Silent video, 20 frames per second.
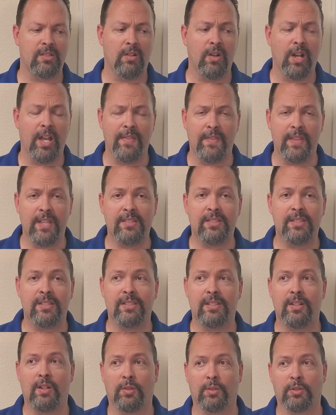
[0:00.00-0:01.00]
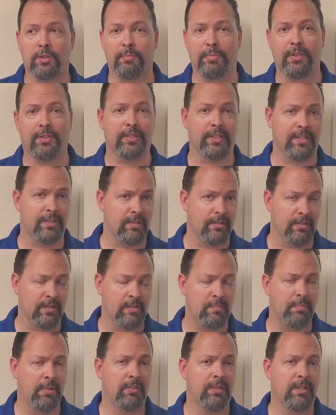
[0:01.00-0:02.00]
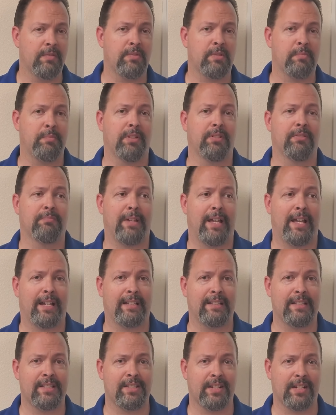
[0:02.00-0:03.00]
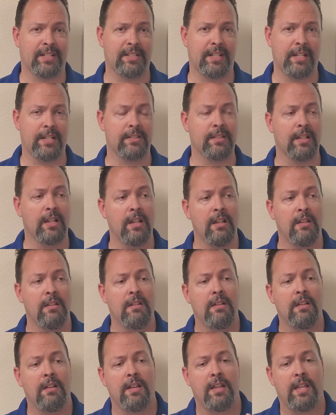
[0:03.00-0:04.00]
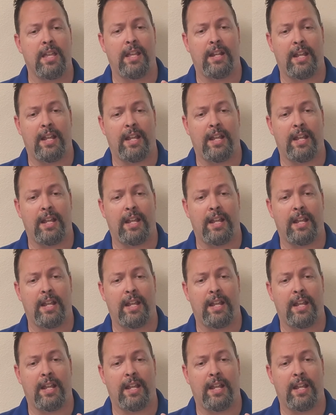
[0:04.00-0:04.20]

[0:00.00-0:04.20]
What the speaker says: And this is an older building. So this building was built back in the 60s. It